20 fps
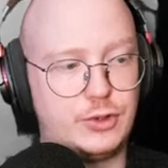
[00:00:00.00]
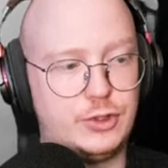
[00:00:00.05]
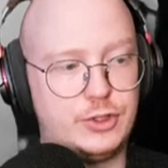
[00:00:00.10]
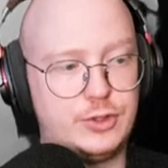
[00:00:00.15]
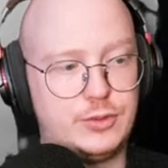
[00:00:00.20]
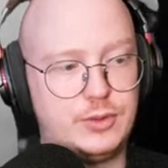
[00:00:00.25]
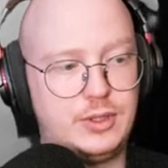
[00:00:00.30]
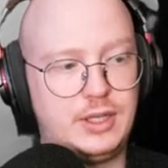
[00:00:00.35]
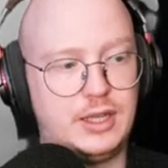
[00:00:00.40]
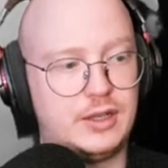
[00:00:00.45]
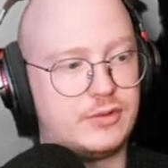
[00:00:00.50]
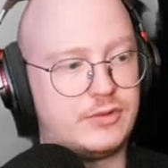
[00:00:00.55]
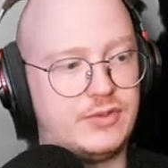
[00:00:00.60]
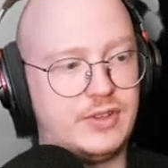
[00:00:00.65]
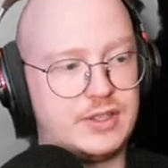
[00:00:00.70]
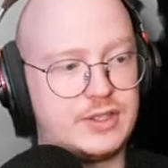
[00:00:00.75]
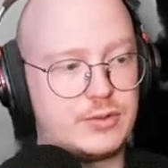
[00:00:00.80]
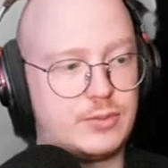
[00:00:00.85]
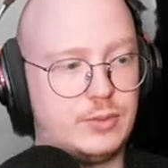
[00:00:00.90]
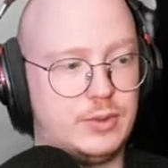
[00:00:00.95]
doing and
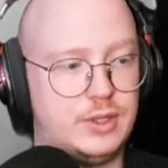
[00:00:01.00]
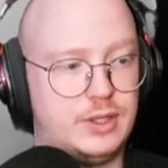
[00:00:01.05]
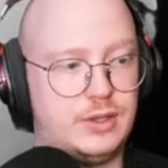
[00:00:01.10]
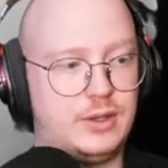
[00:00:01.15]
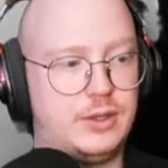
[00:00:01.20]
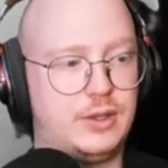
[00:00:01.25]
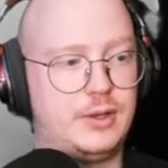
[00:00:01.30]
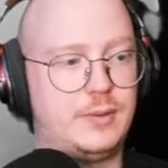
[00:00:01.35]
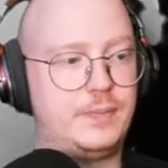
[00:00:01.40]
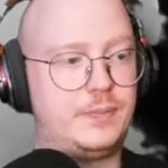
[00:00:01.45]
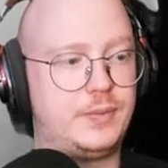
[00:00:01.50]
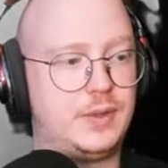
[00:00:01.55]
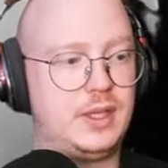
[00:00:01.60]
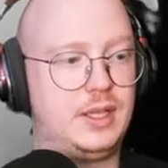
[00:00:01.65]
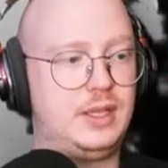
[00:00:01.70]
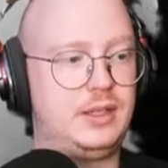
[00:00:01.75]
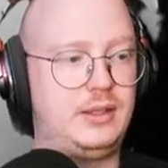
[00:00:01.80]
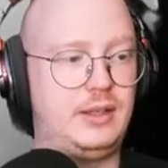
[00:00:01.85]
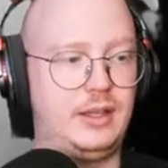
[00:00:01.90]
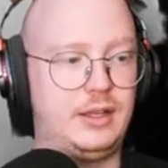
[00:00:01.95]
fits with uh,
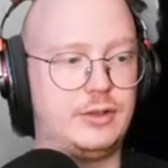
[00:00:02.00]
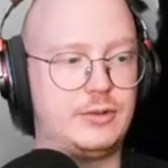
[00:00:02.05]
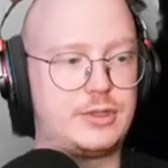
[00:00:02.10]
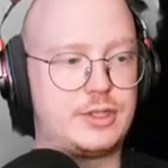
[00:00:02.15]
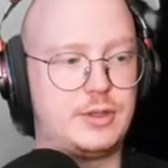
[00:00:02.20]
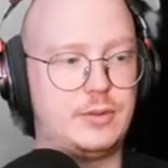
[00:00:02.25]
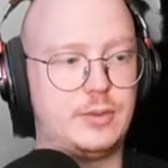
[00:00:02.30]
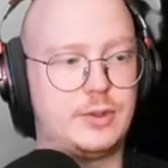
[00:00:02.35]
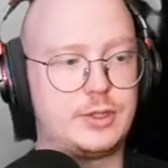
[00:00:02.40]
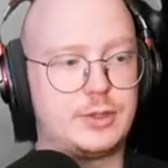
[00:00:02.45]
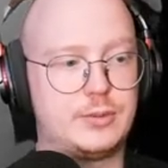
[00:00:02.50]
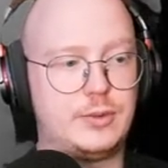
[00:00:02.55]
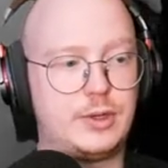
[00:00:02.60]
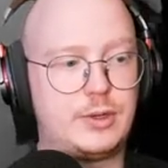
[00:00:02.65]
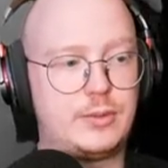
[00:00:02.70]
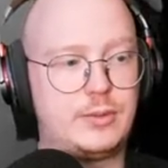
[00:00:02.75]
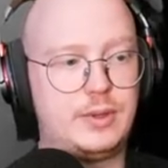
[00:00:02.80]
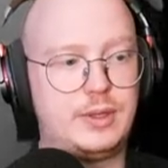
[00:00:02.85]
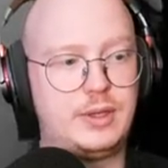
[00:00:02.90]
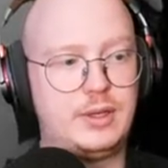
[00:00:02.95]
the industry you want to
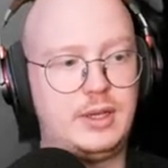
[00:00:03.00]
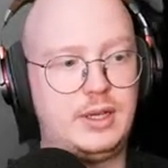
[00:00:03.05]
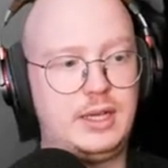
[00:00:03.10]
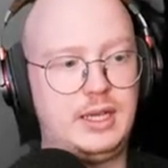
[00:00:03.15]
work with